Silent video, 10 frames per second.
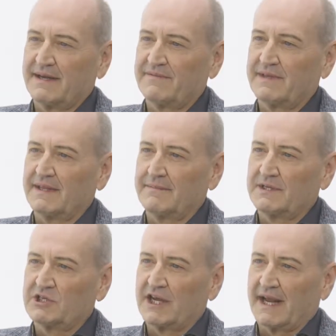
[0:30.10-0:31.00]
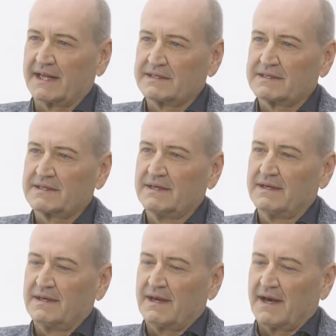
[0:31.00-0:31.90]
giving them a chance
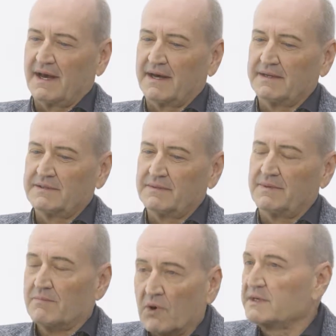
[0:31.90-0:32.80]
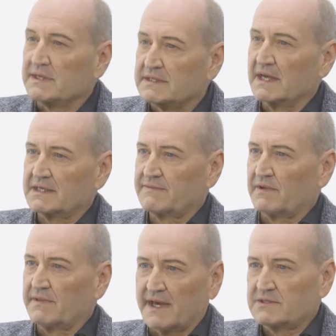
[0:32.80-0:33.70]
to be more
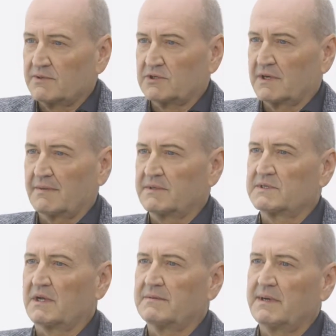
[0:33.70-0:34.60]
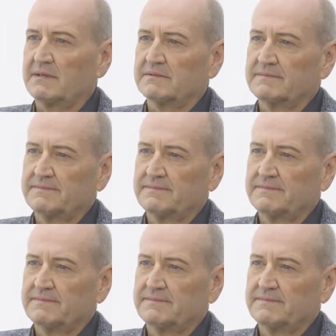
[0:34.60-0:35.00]
successful? That's what your company's all about.